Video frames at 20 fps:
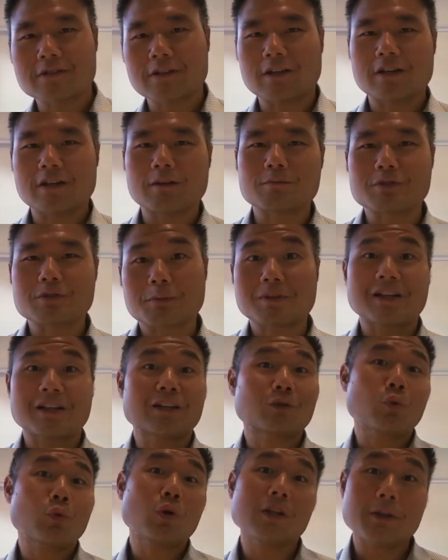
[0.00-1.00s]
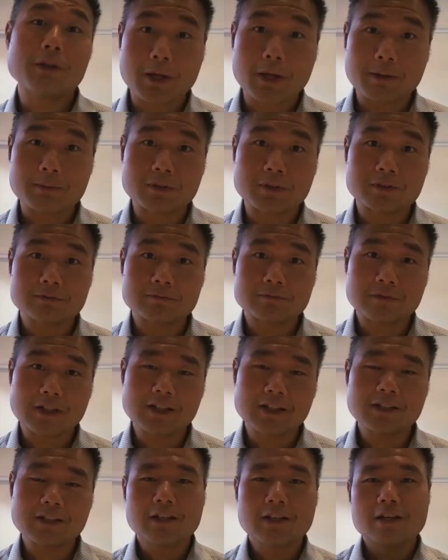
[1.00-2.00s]
something like toilet paper,
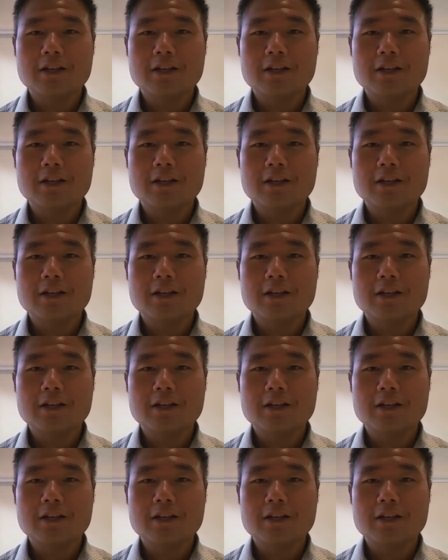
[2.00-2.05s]
right?